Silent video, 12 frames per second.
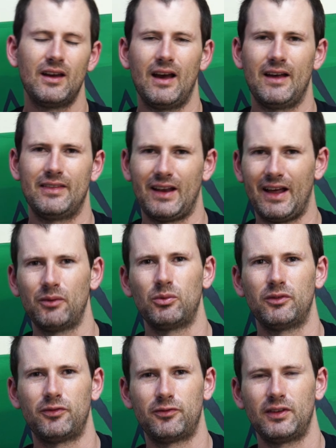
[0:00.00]
and then I
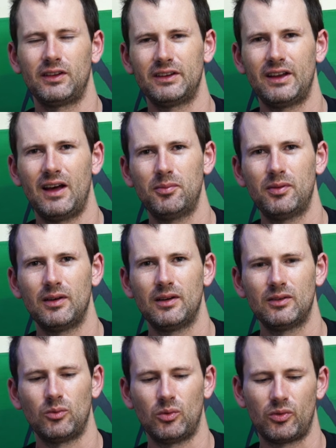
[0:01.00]
would fill it up
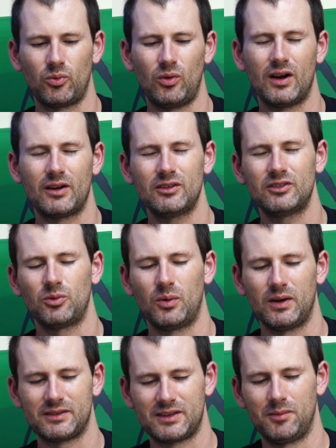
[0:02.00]
with water to
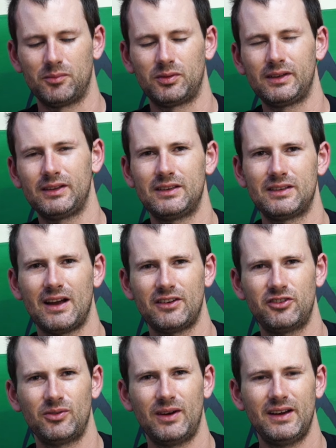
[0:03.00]
where it's completely
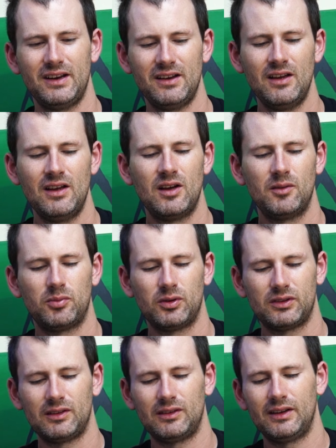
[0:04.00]
saturated,
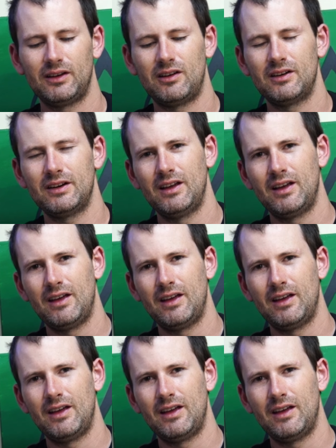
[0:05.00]
put the lid on,